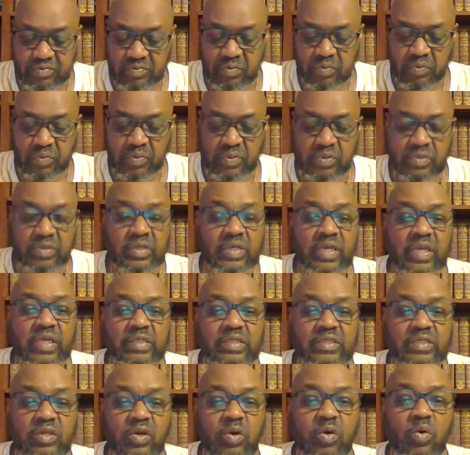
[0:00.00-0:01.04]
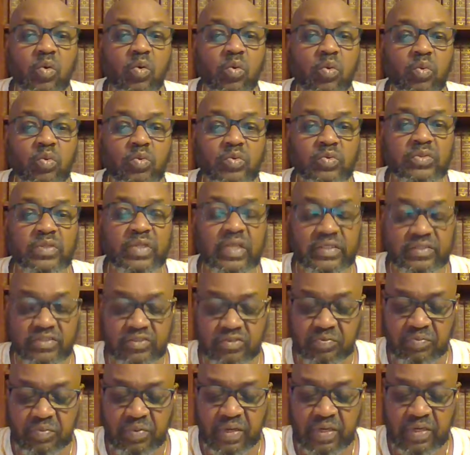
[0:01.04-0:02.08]
We look at the Old
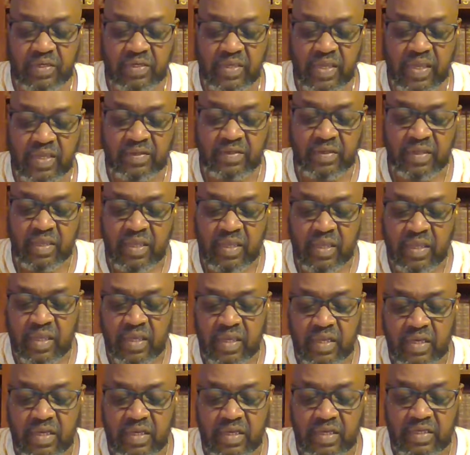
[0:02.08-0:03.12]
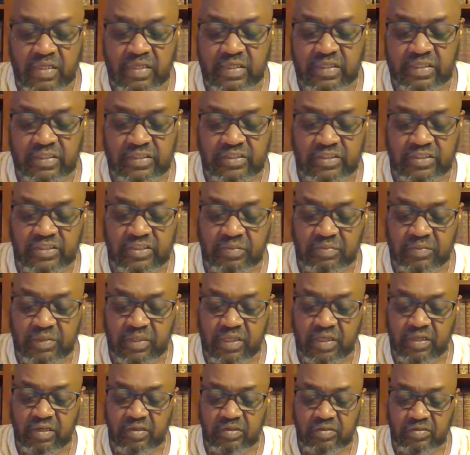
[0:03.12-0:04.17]
Testament, yet it is something
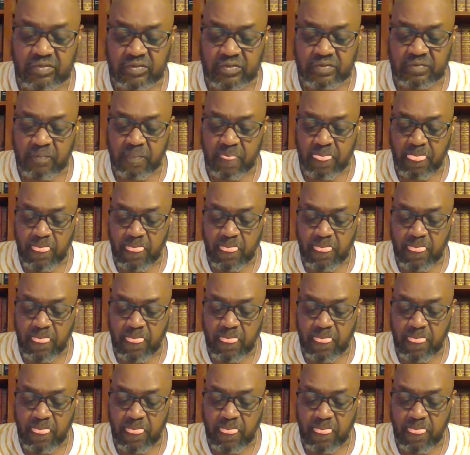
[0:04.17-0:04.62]
else